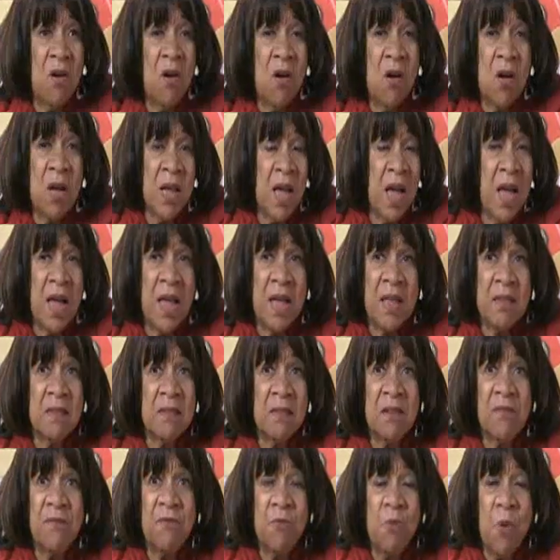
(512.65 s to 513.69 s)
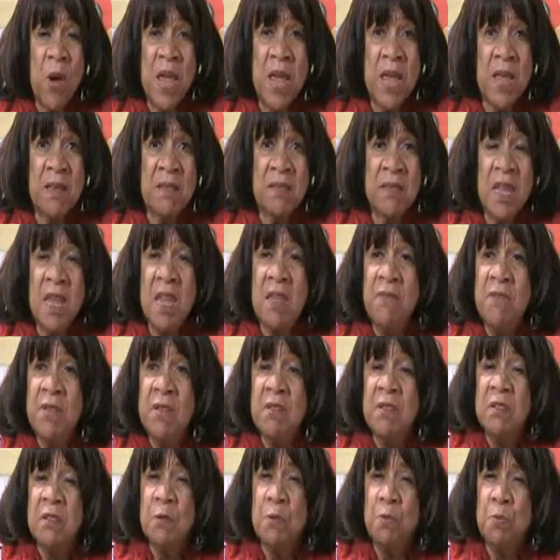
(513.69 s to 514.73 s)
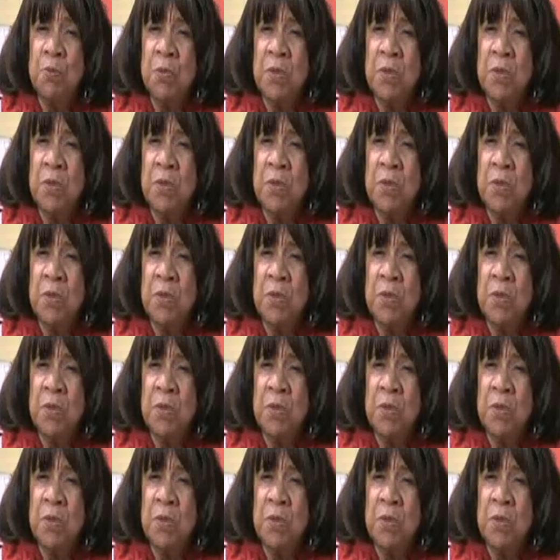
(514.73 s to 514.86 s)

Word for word: all kinds of ways, even,